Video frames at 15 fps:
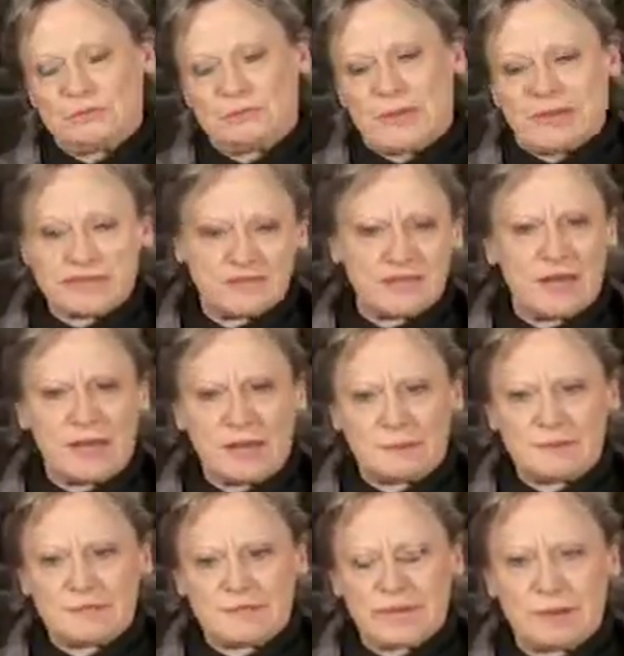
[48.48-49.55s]
make a
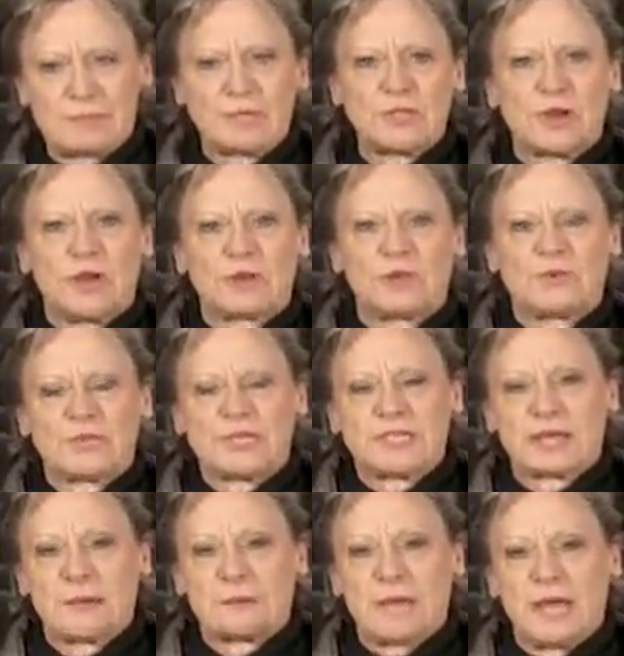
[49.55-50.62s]
time to come and talk to us
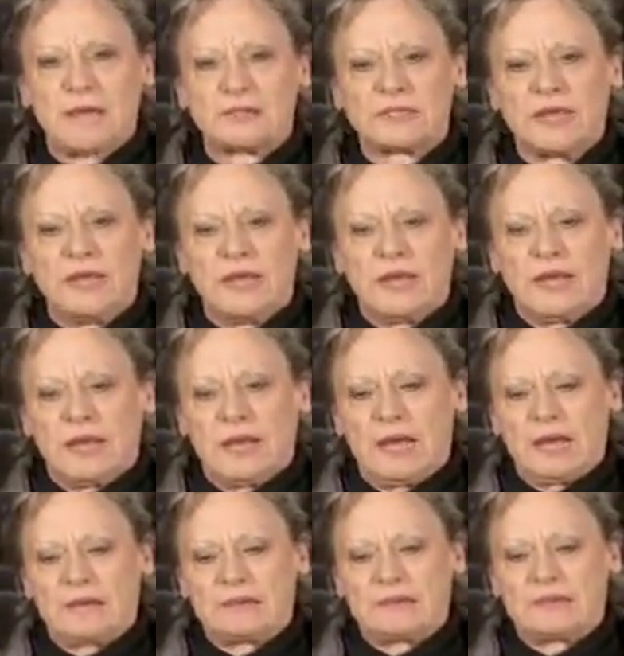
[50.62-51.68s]
about
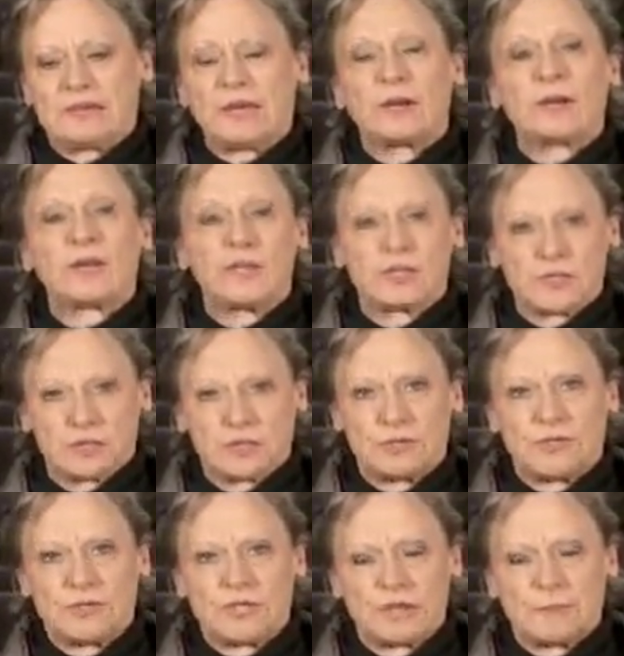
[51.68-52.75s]
their
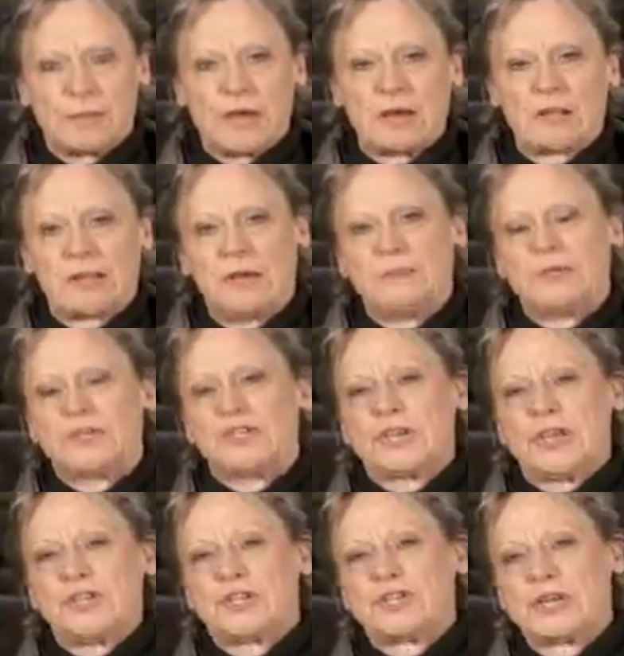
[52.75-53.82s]
concerns about climate
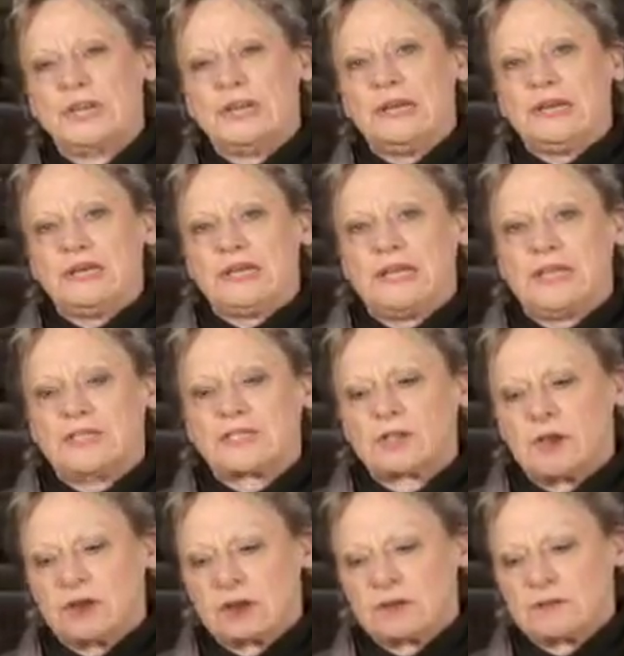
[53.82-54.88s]
change. These
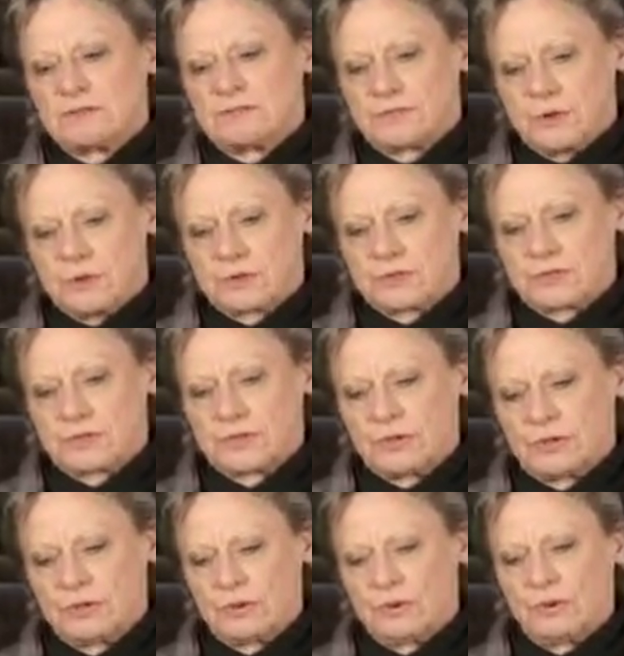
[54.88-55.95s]
are folks
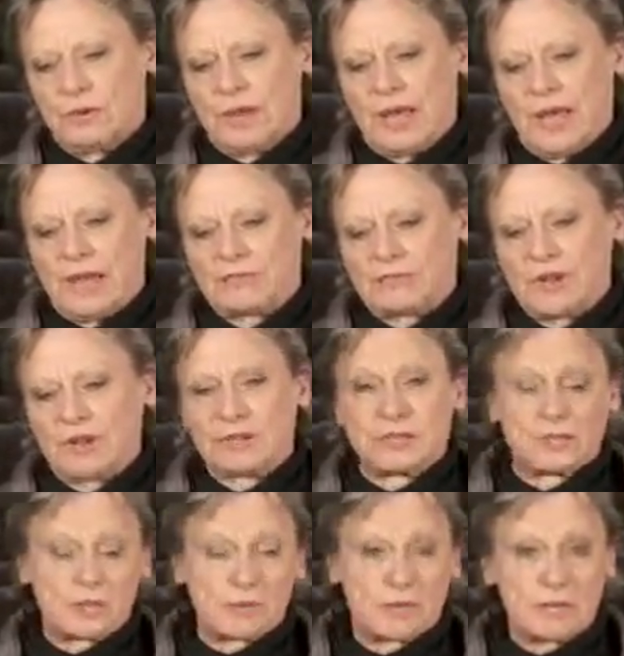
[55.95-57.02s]
who have not
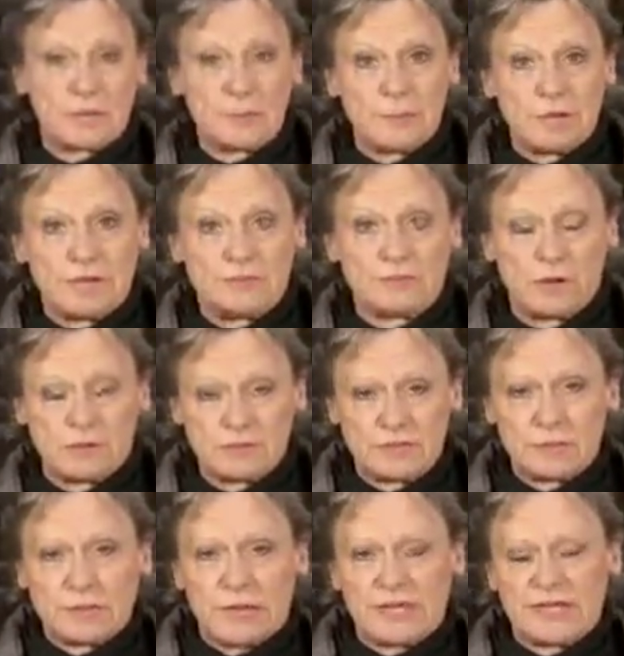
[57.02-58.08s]
historically been involved
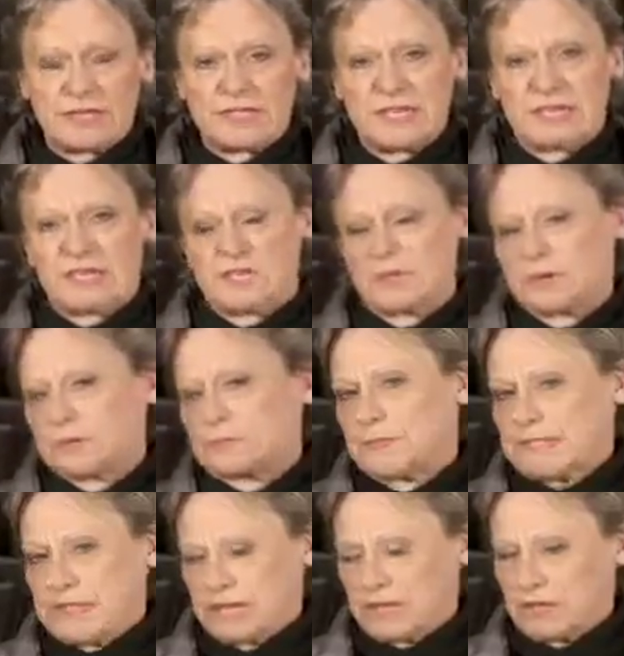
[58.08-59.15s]
in politics or
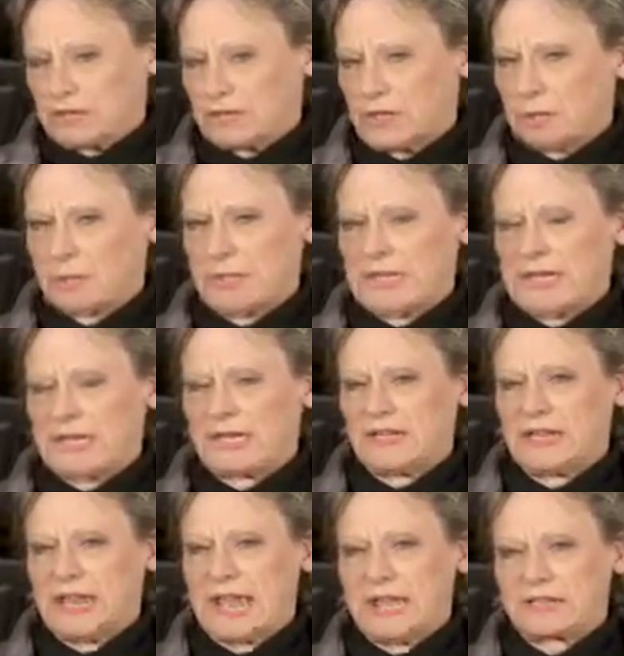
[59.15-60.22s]
particularly
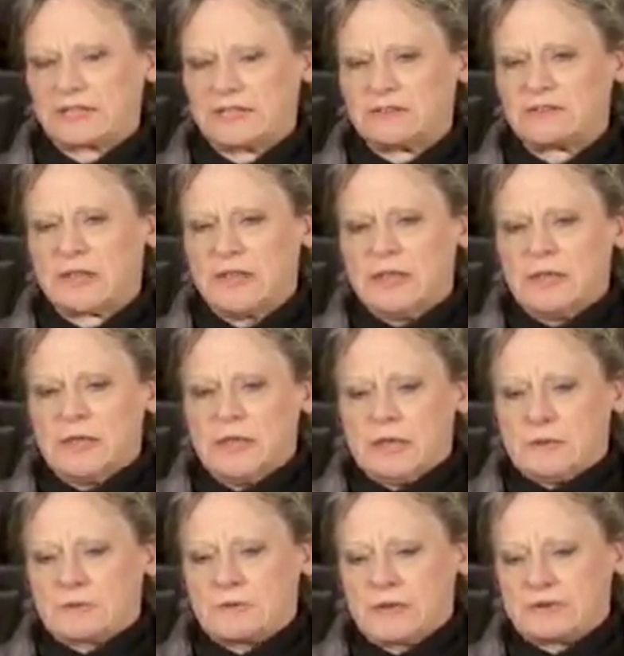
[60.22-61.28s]
politically active,
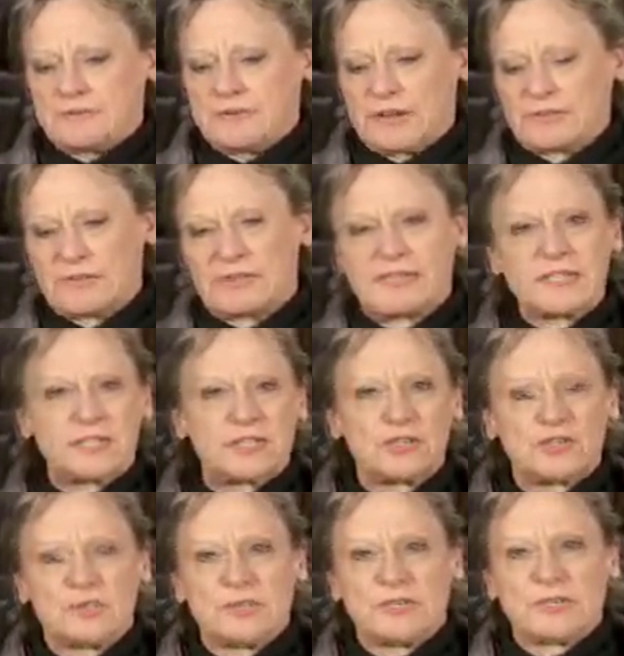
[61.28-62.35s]
but felt that this
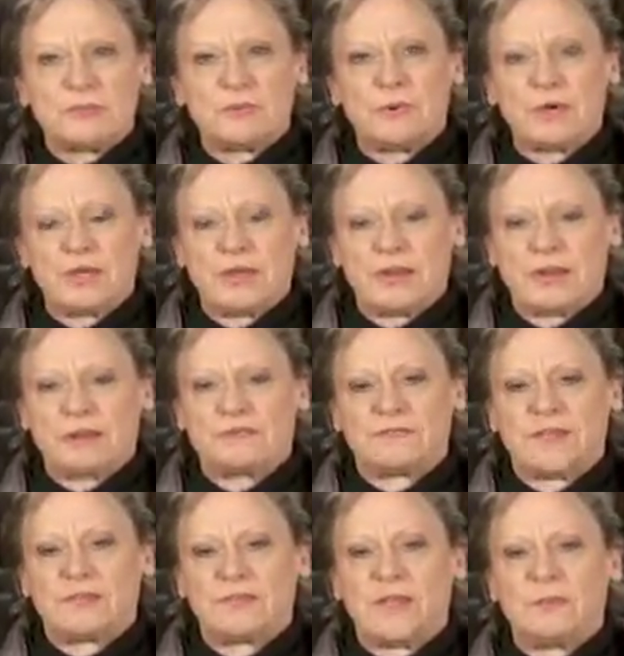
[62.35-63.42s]
issue was important enough
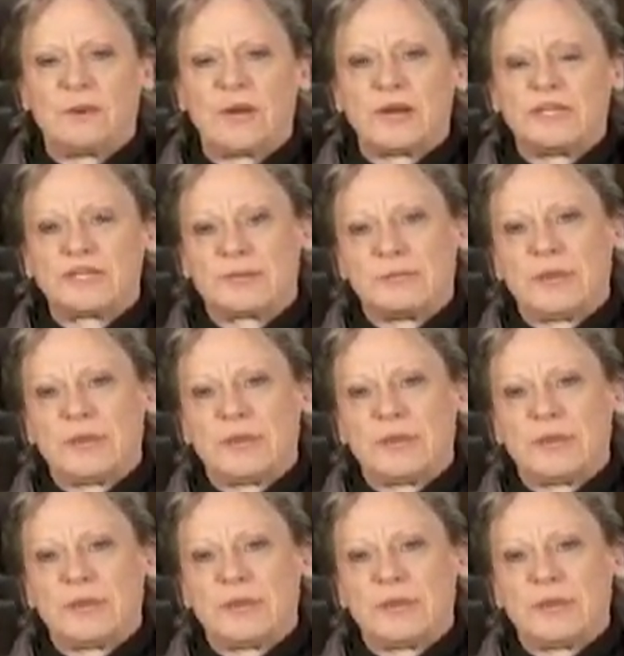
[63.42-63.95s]
that they wanted to